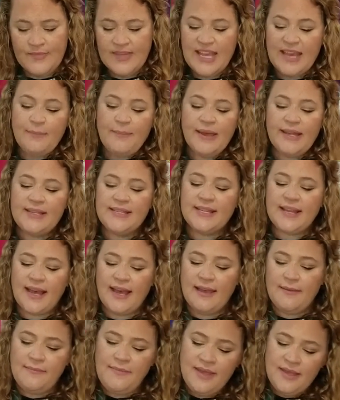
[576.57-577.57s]
At
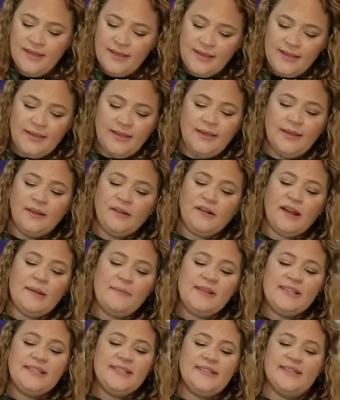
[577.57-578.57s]
bedtime,
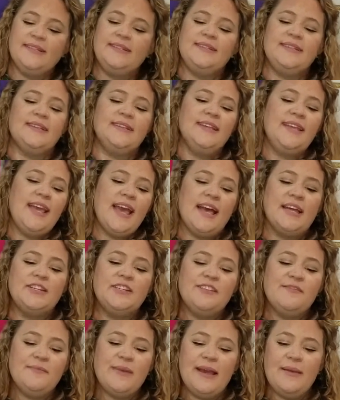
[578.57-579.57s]
Grandma sits at the
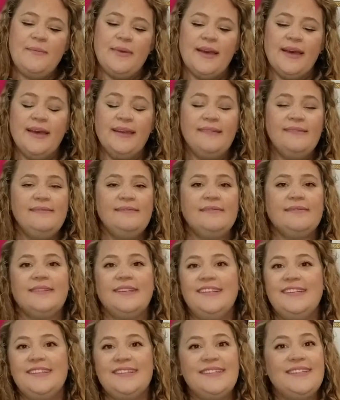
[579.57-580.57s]
edge of my bed,
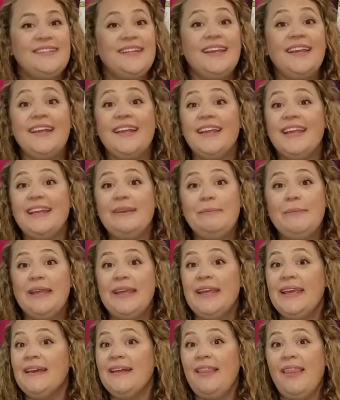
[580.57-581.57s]
singing
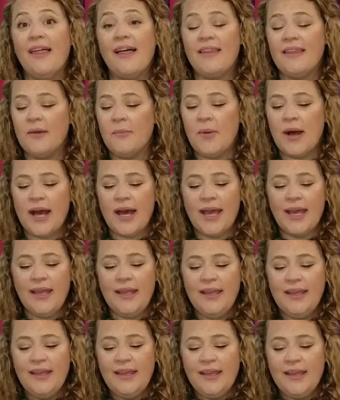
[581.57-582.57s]
me a lullaby
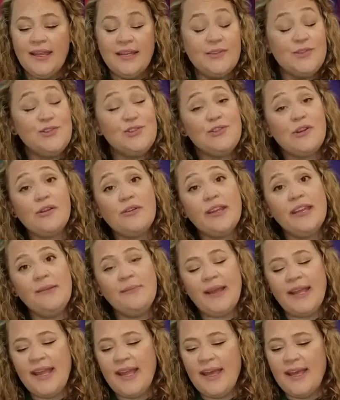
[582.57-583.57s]
and stroking
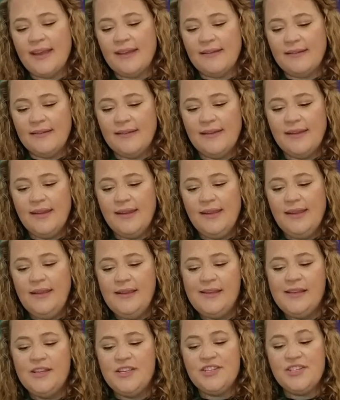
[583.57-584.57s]
my head.
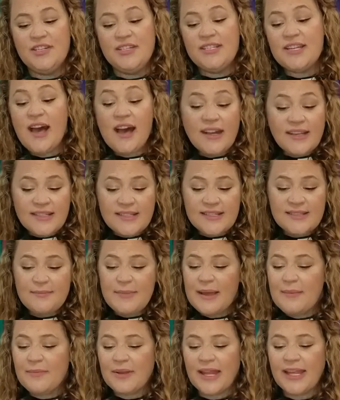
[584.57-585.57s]
She tucks
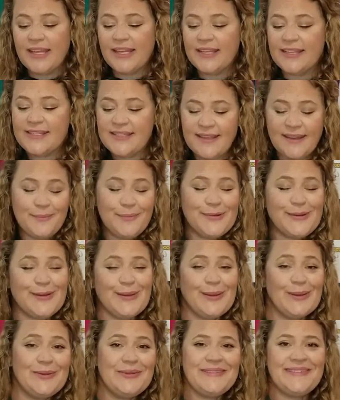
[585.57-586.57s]
my blankets up
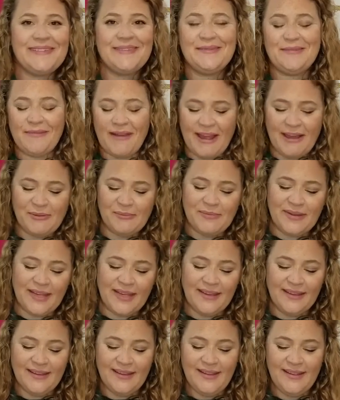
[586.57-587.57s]
close around
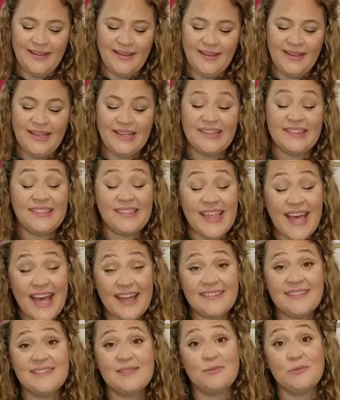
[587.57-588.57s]
me.
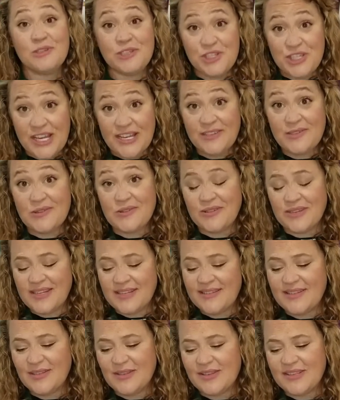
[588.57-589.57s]
That's what
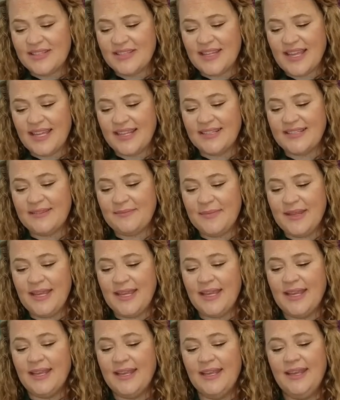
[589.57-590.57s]
gentleness looks like to
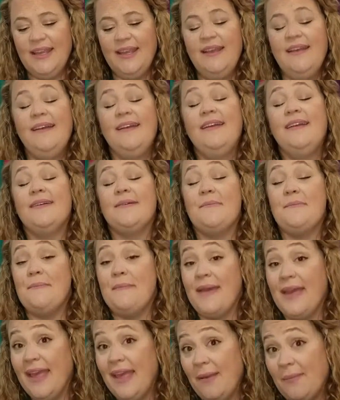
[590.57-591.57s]
me.
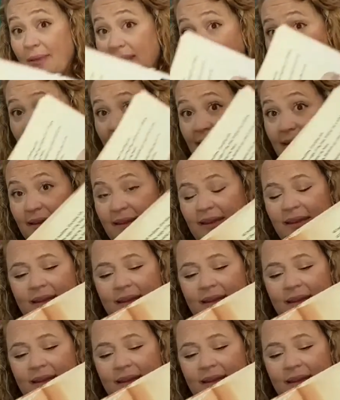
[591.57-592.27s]
Maybe